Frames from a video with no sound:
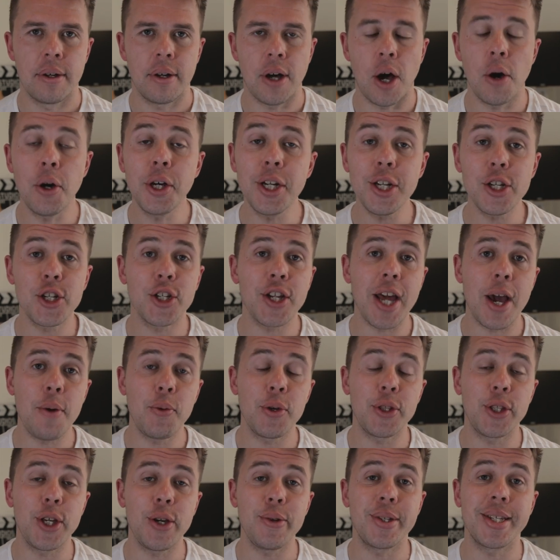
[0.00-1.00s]
I'm going to share
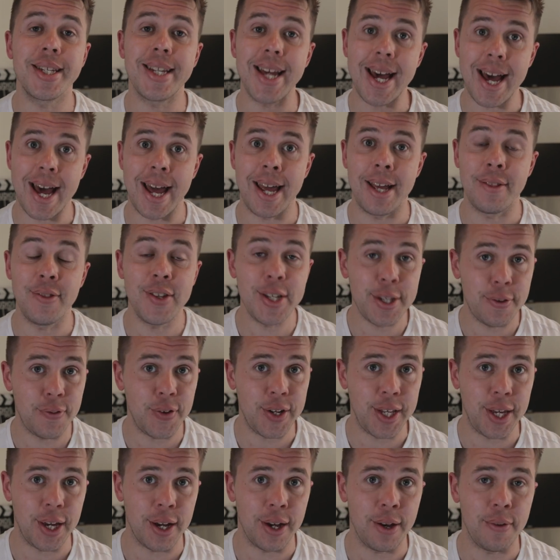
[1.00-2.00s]
with you today in this
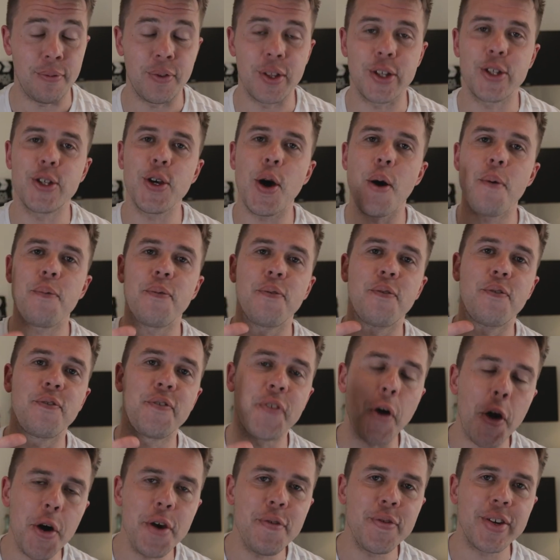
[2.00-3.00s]
video the top
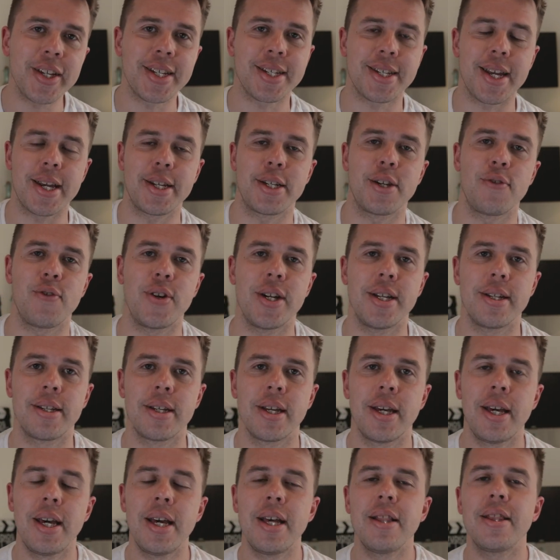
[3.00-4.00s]
5 accessories
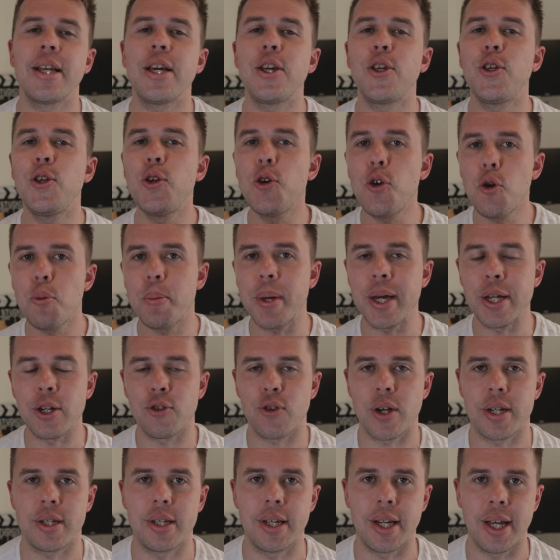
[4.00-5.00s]
that you'll be
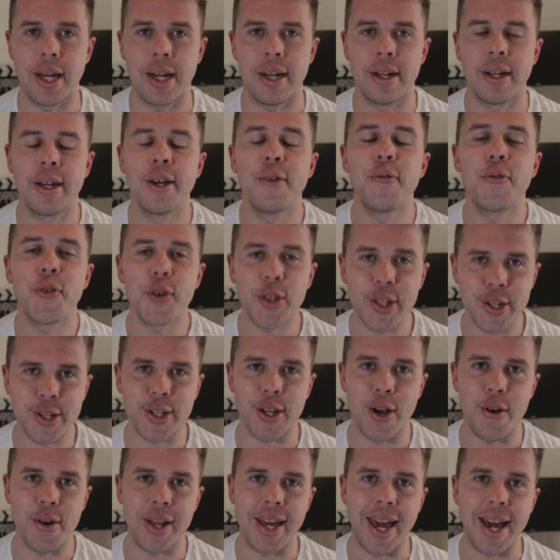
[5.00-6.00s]
interested in for the
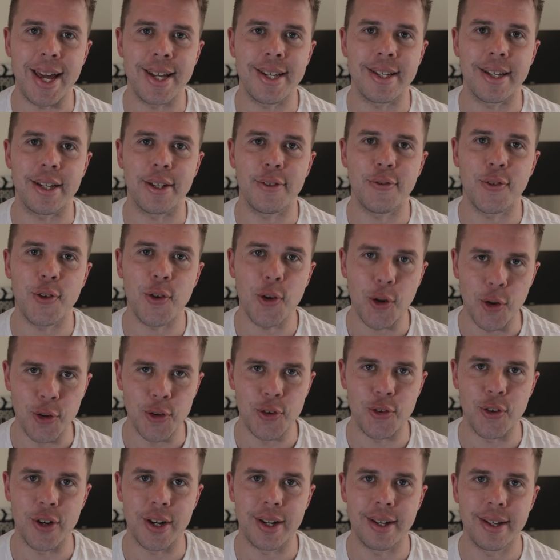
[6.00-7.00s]
Sony
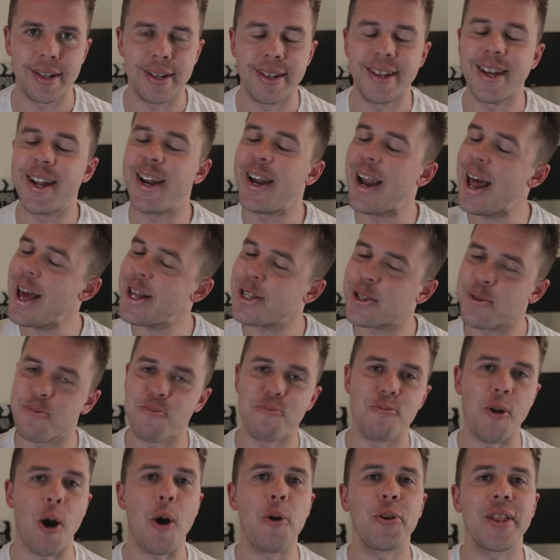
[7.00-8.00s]
A6400. Let's
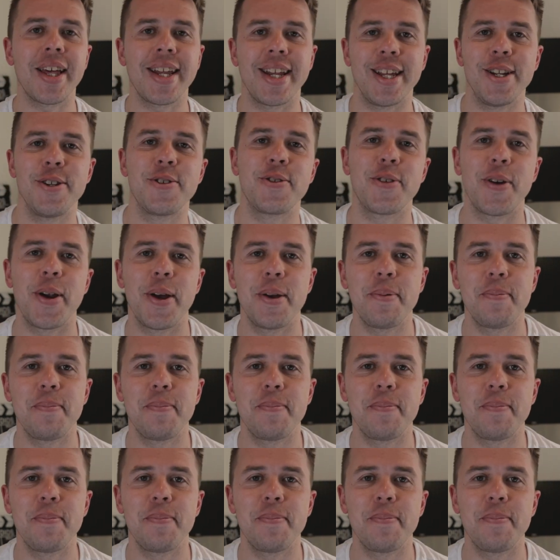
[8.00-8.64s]
roll that intro.